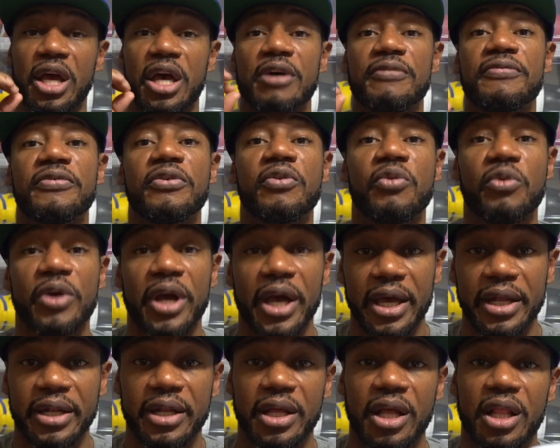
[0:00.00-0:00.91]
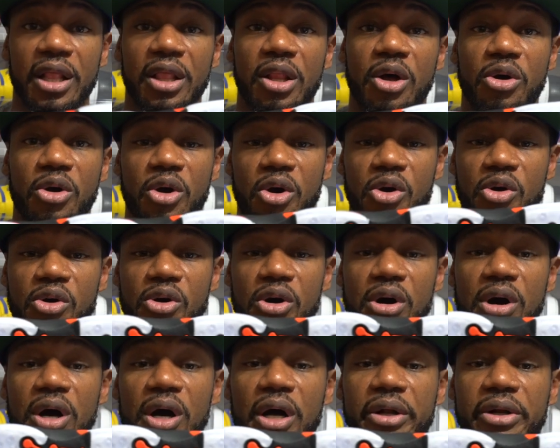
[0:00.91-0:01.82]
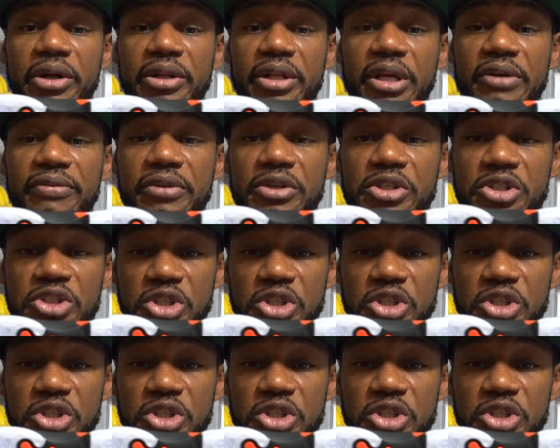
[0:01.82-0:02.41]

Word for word: infrared logo underneath the